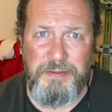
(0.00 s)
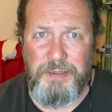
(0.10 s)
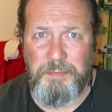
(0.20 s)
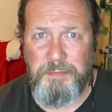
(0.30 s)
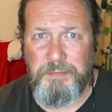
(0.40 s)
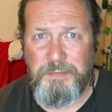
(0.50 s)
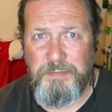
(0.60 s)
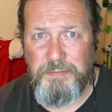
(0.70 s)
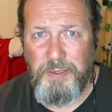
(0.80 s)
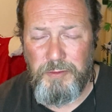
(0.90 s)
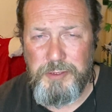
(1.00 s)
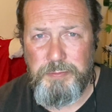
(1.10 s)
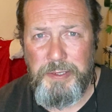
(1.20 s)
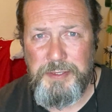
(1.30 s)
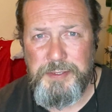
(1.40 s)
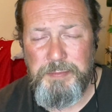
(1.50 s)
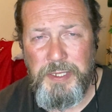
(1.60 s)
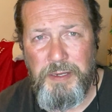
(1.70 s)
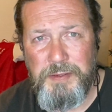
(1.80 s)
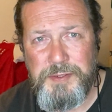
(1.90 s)
I've got splinters in my
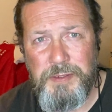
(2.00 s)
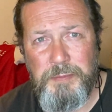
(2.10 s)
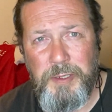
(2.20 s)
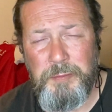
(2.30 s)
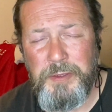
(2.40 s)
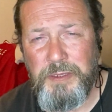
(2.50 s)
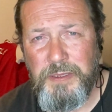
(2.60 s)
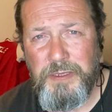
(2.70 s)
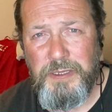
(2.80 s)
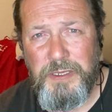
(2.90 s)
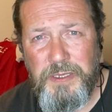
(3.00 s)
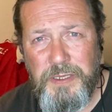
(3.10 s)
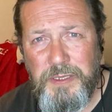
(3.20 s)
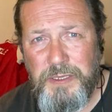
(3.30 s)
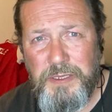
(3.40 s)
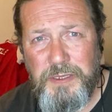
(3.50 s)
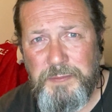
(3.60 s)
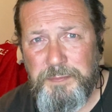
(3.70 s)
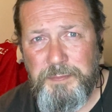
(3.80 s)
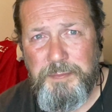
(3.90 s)
arse at the moment.
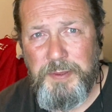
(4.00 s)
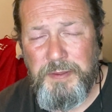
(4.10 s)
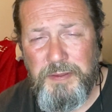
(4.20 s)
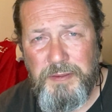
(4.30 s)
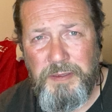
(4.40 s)
But